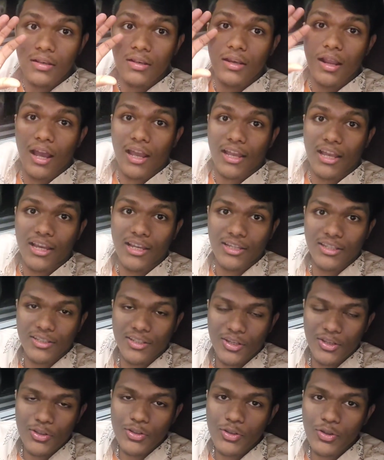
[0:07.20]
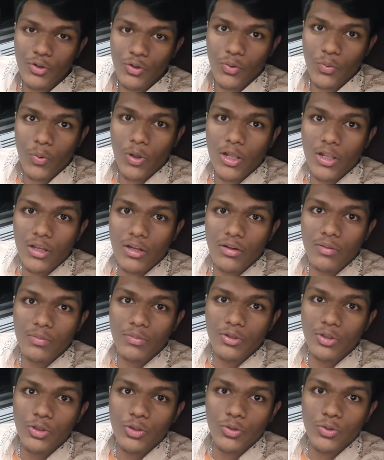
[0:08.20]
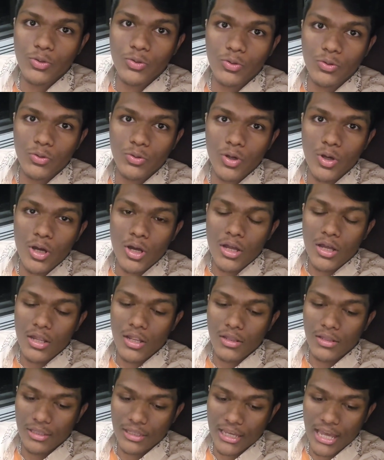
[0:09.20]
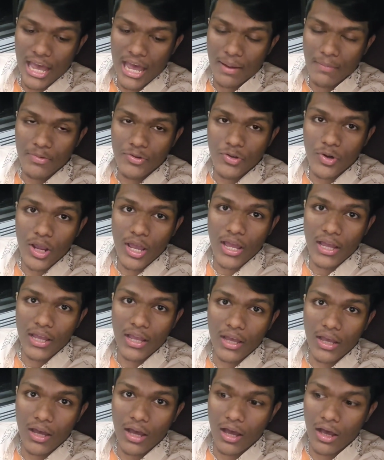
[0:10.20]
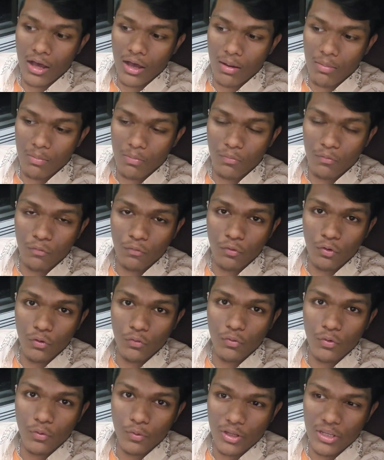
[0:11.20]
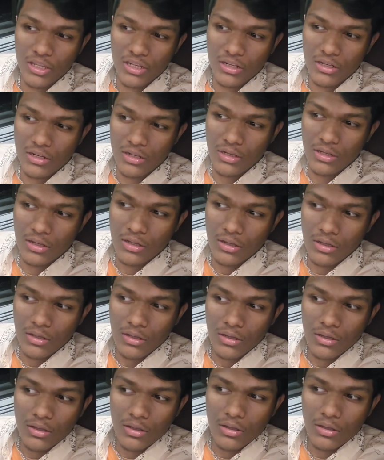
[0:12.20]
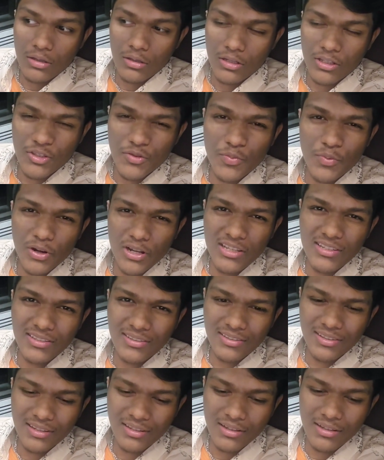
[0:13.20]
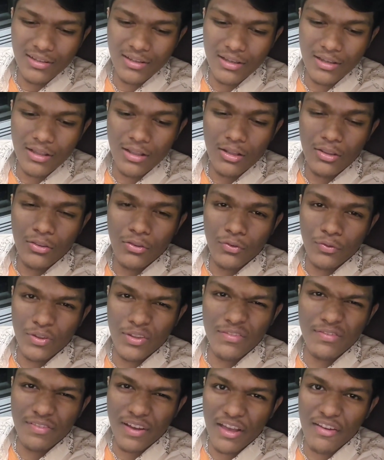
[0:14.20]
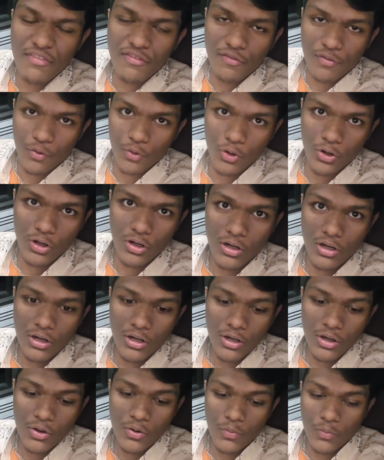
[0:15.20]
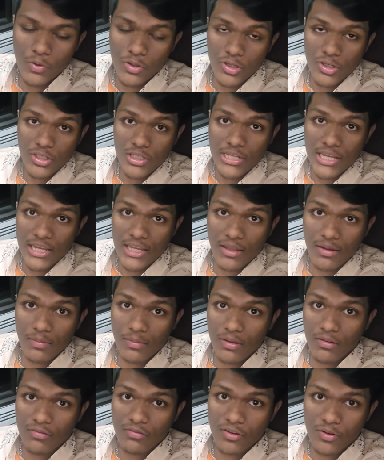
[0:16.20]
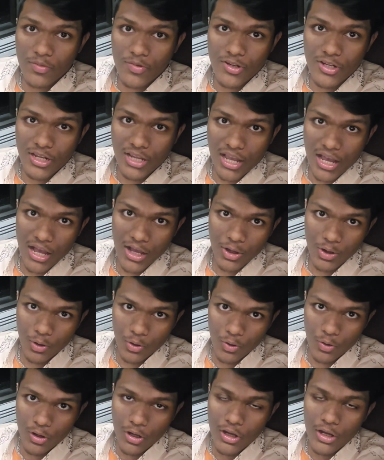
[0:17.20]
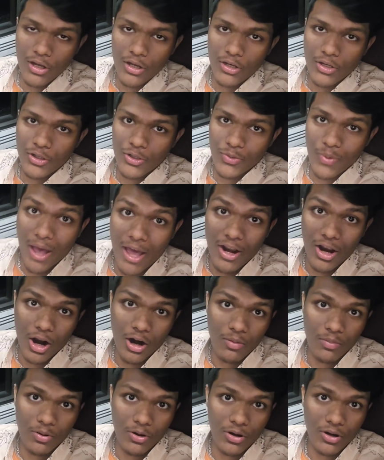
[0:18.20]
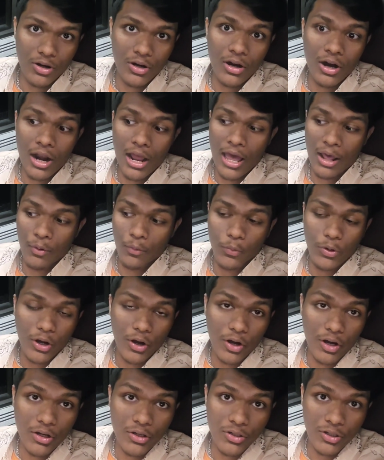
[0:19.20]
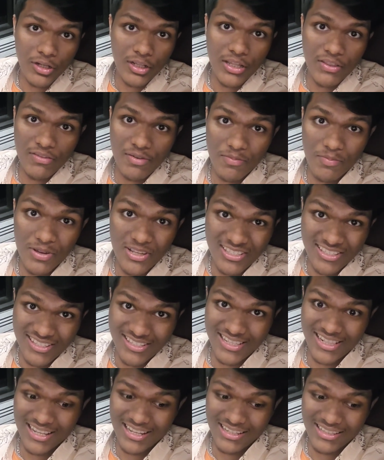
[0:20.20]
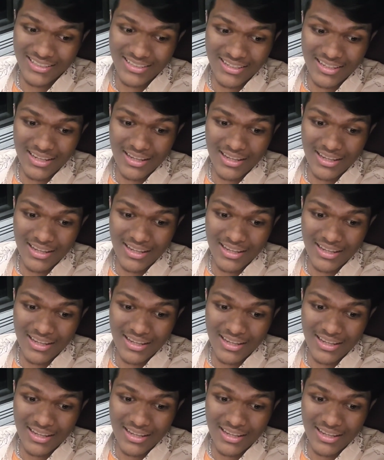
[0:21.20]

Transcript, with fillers: Hi guys, so welcome to the Amtrak Wolverine Express 354, which is taking me from Chicago to Ann Arbor, and we are today in the business class.